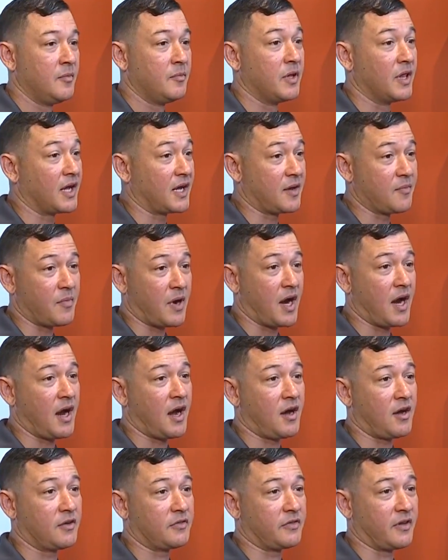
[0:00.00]
But like at my
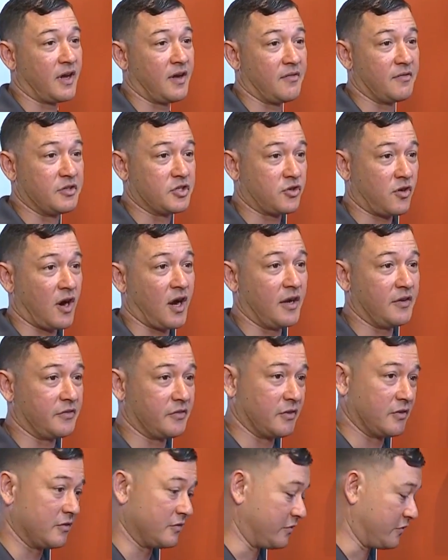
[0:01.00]
house, I have a
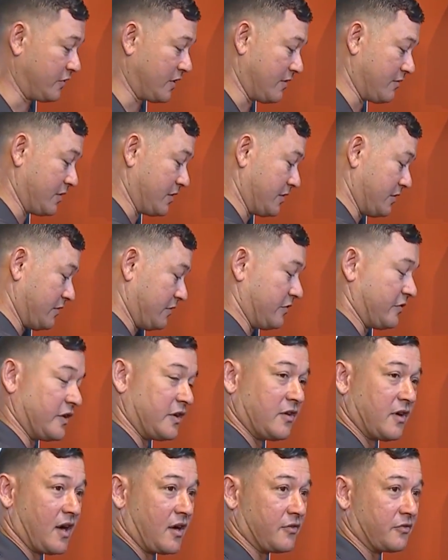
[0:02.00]
tri-zone, so I have a
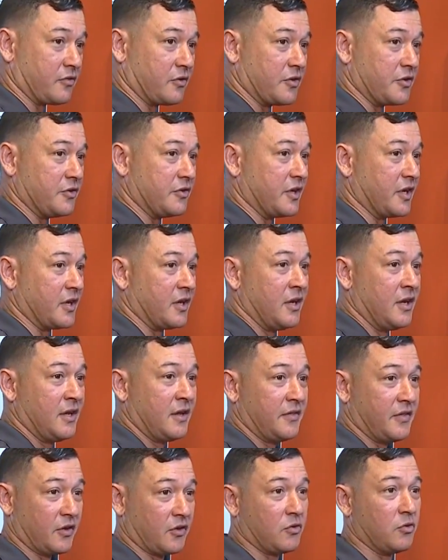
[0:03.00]
single outdoor unit
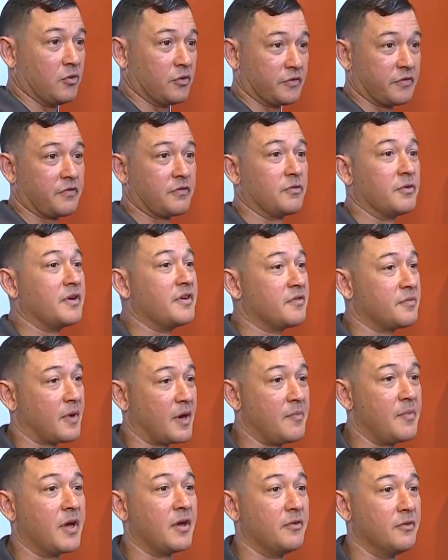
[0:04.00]
that cools three of
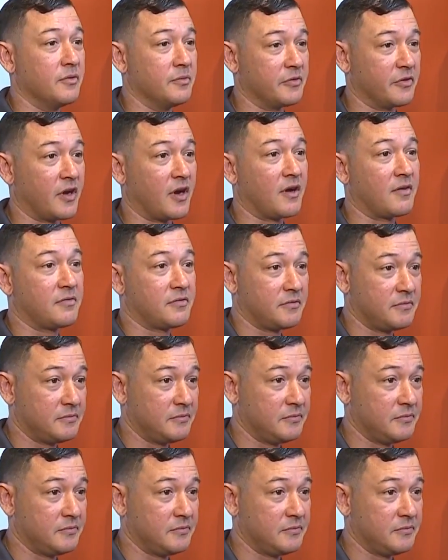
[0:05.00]
my bedrooms off.